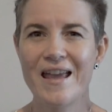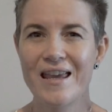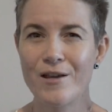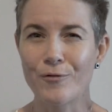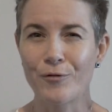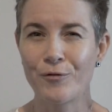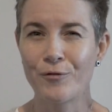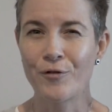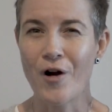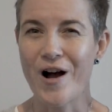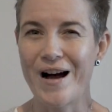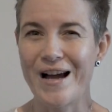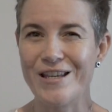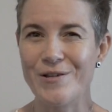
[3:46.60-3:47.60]
If
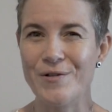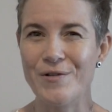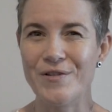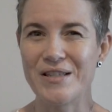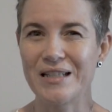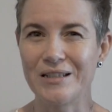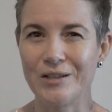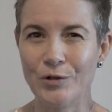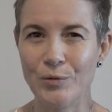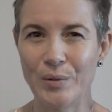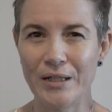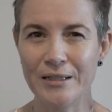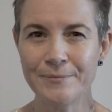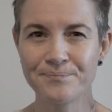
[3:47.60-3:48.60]
I use a
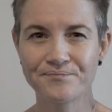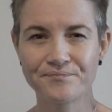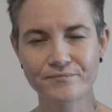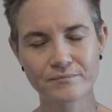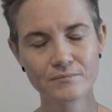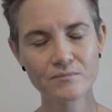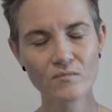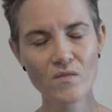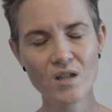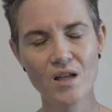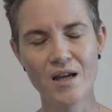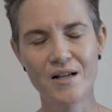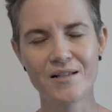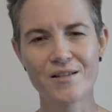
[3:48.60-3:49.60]
looper,
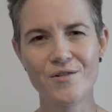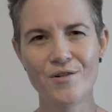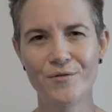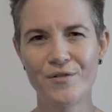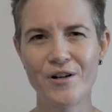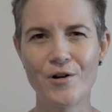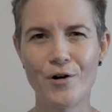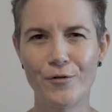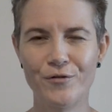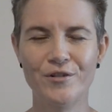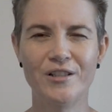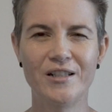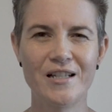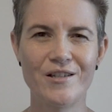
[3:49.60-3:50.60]
and it's not very
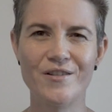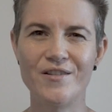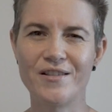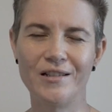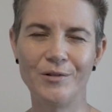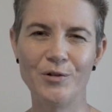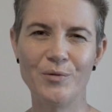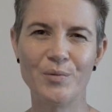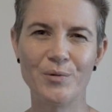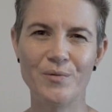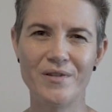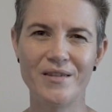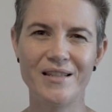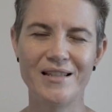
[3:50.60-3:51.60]
often that I use a looper
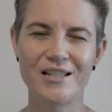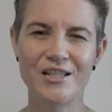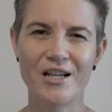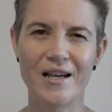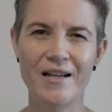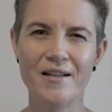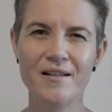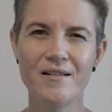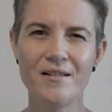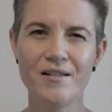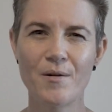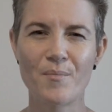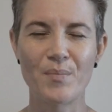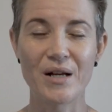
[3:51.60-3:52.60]
with this chain,
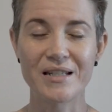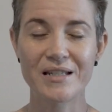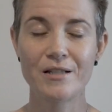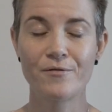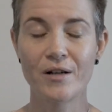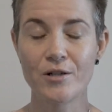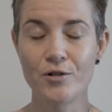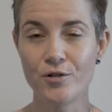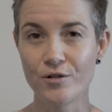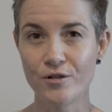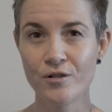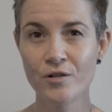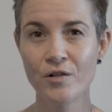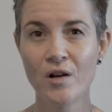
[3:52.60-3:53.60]
but if I
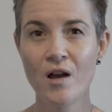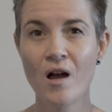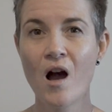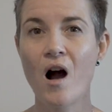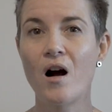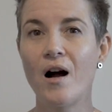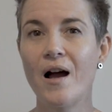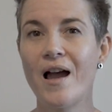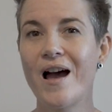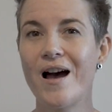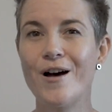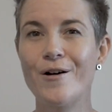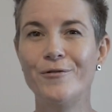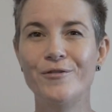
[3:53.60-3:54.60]
do, I
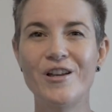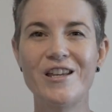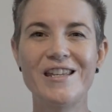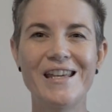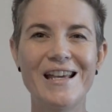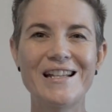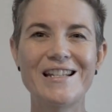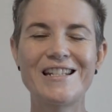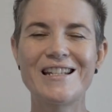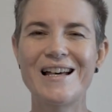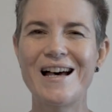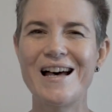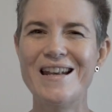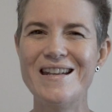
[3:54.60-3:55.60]
have yet
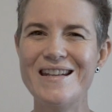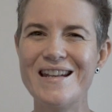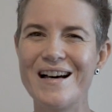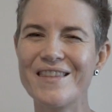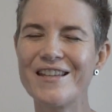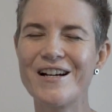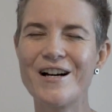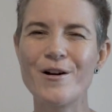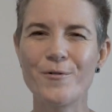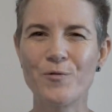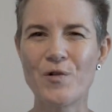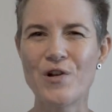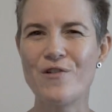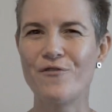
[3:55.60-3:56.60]
another
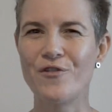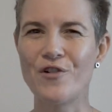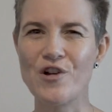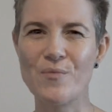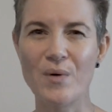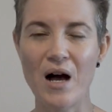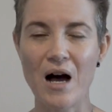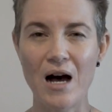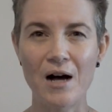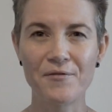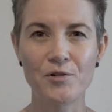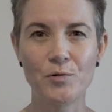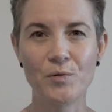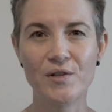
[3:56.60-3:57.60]
reverb
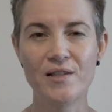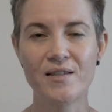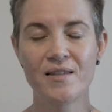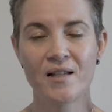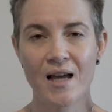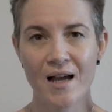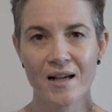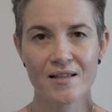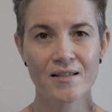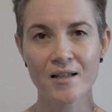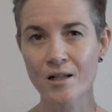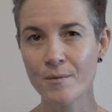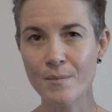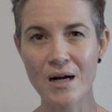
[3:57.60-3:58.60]
afterwards that acts
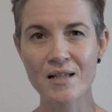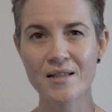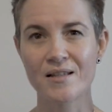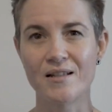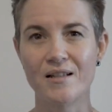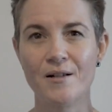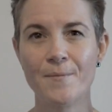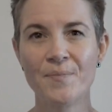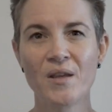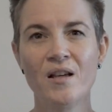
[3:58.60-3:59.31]
like a master.